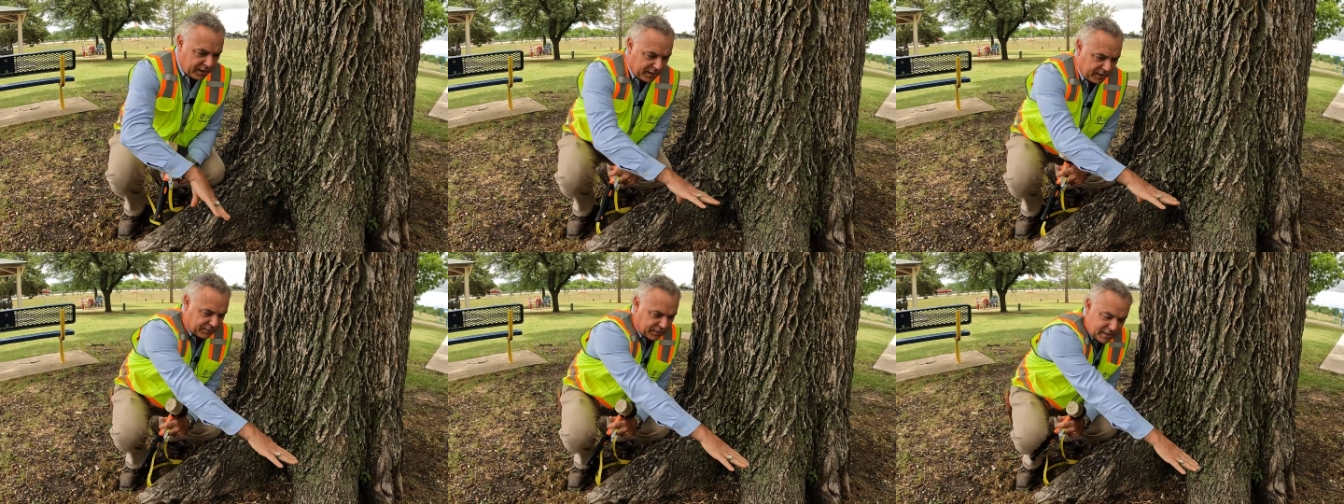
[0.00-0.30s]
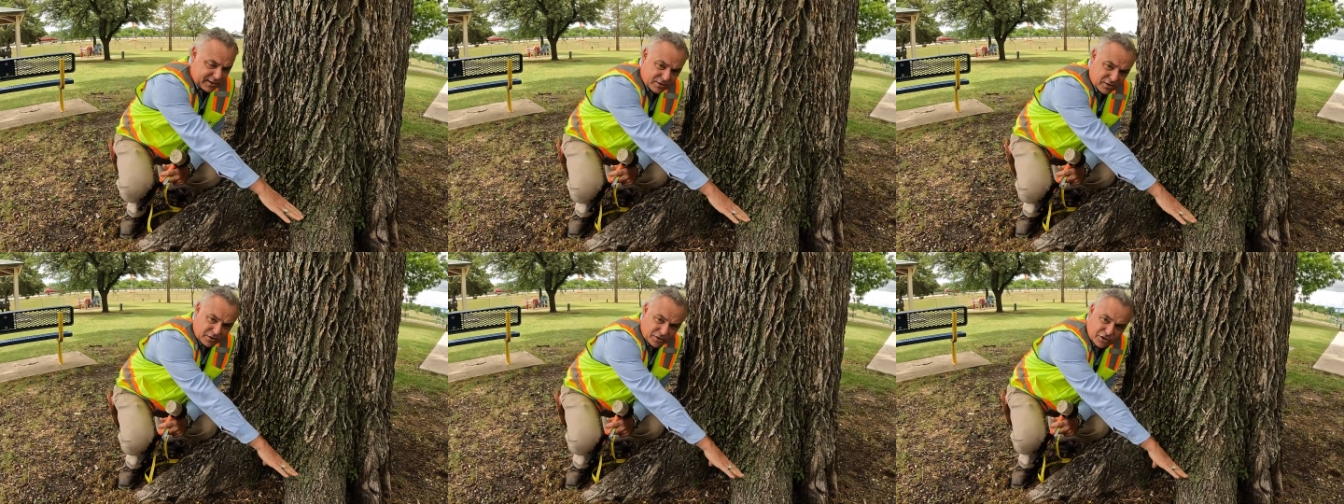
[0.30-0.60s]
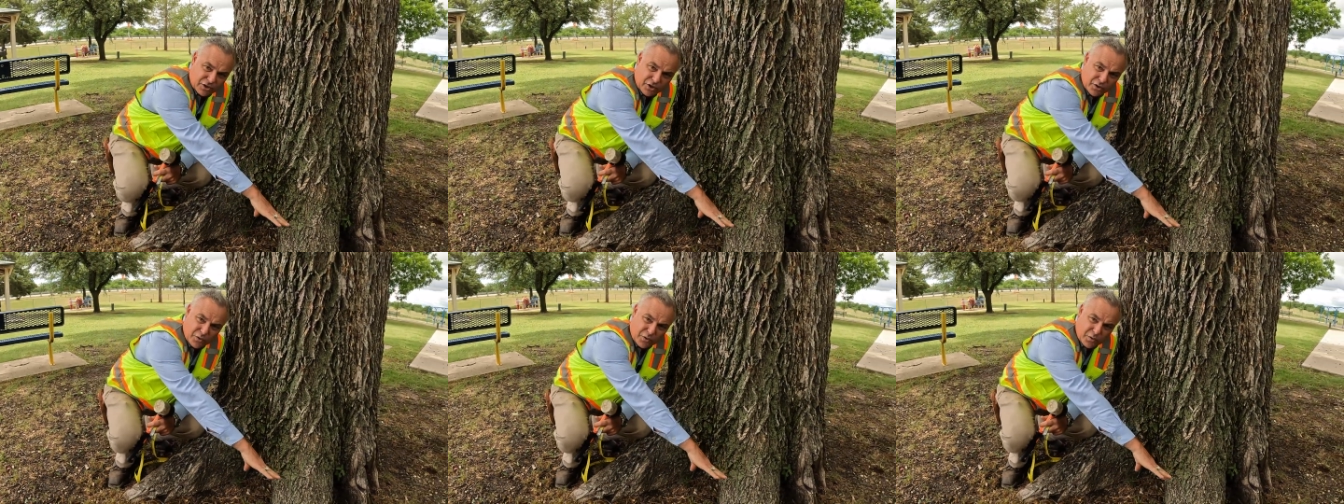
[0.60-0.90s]
these are
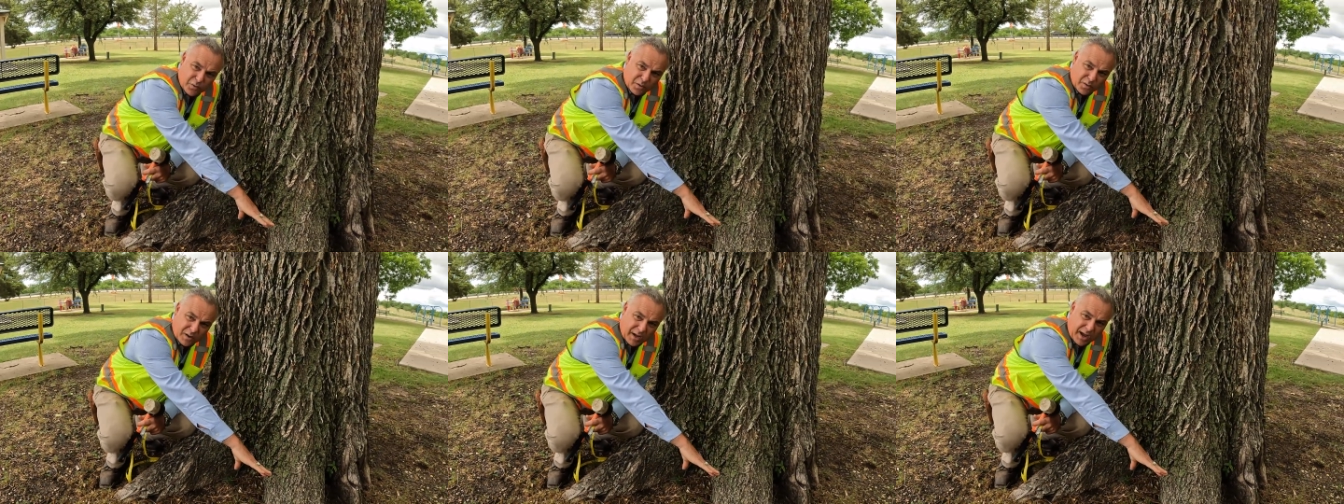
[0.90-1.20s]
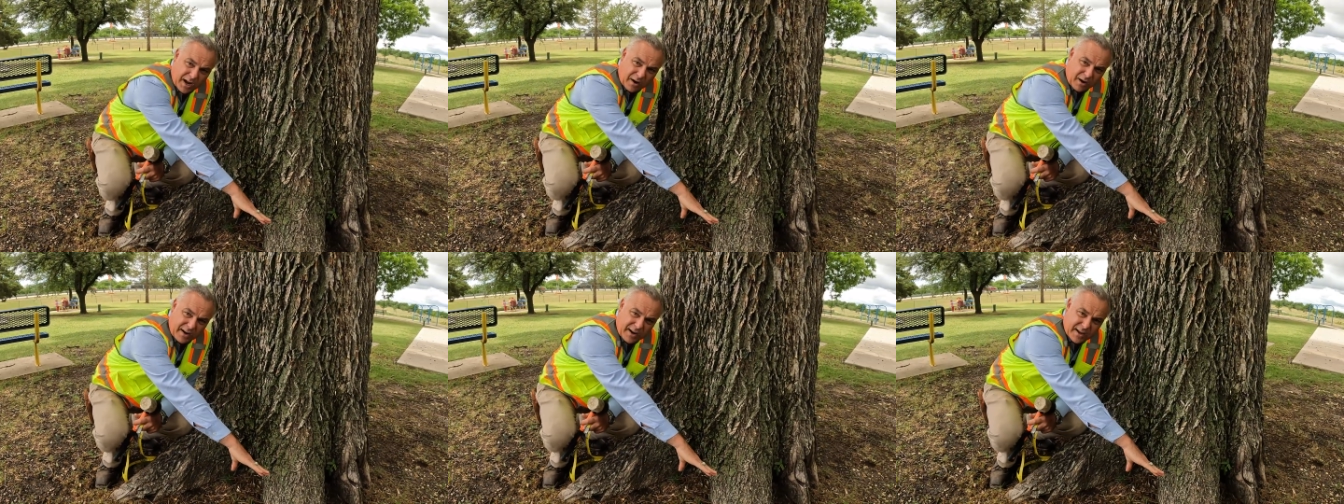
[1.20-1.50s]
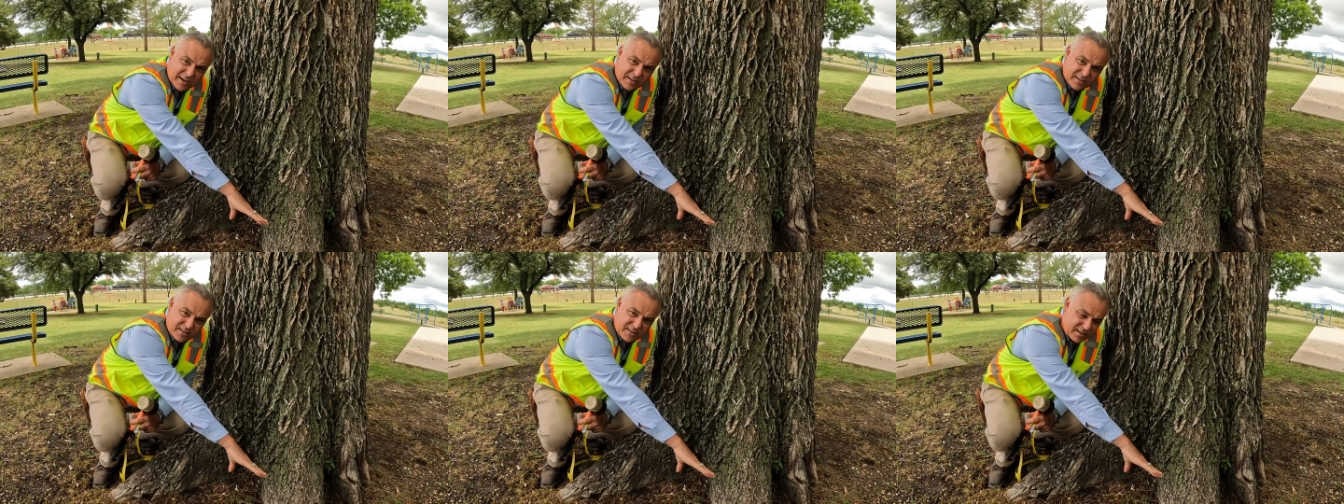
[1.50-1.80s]
two
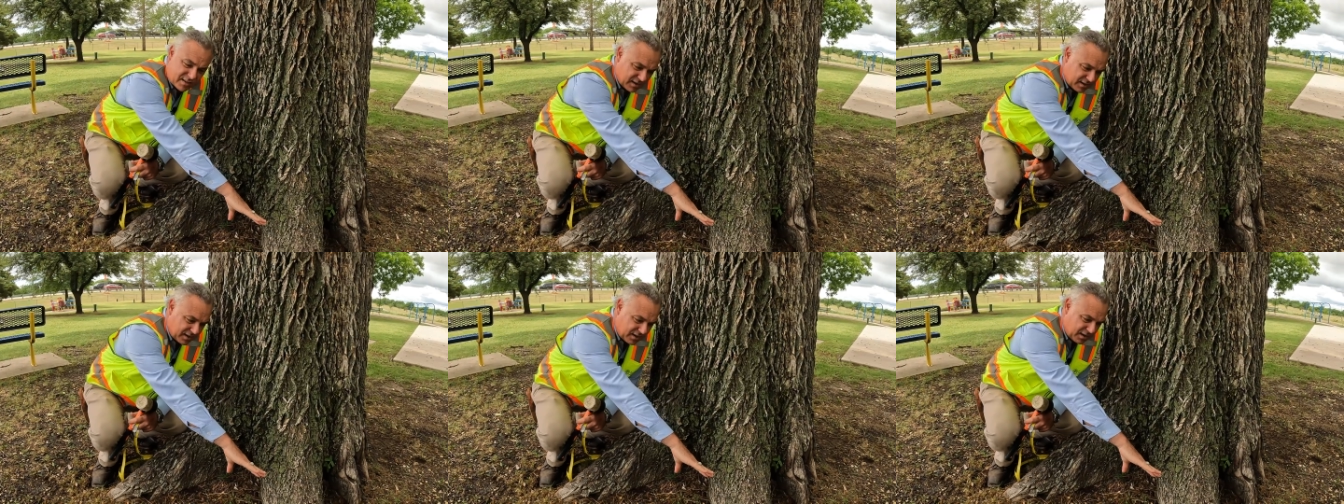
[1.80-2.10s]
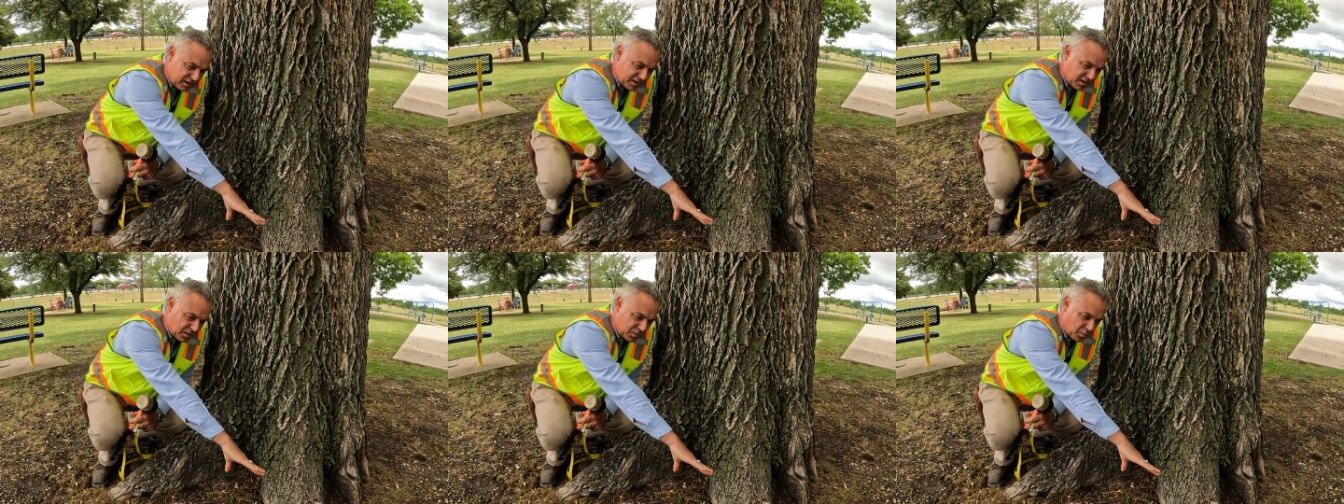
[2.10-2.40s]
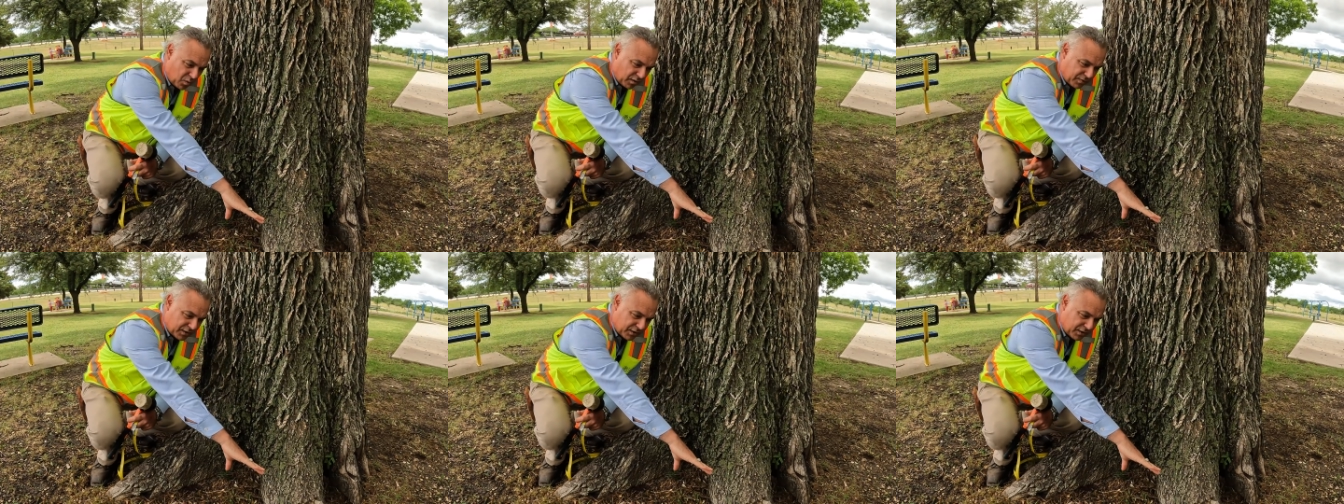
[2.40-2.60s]
areas where